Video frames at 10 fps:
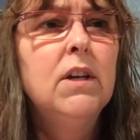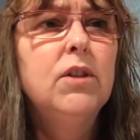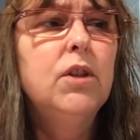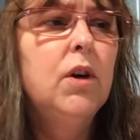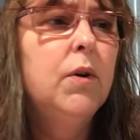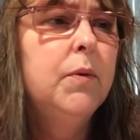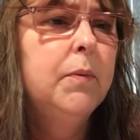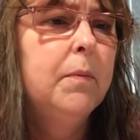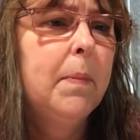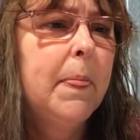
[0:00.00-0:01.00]
So
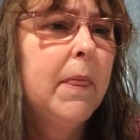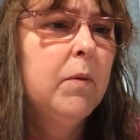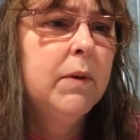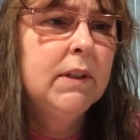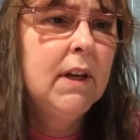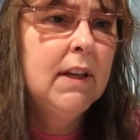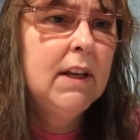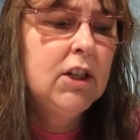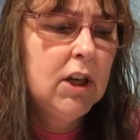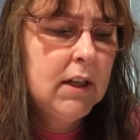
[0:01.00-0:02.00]
what's on
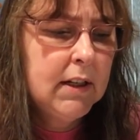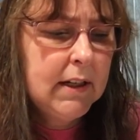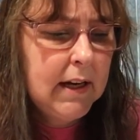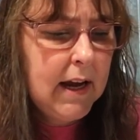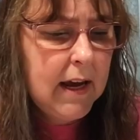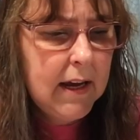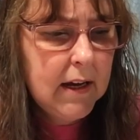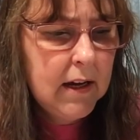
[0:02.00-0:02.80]
the agenda today?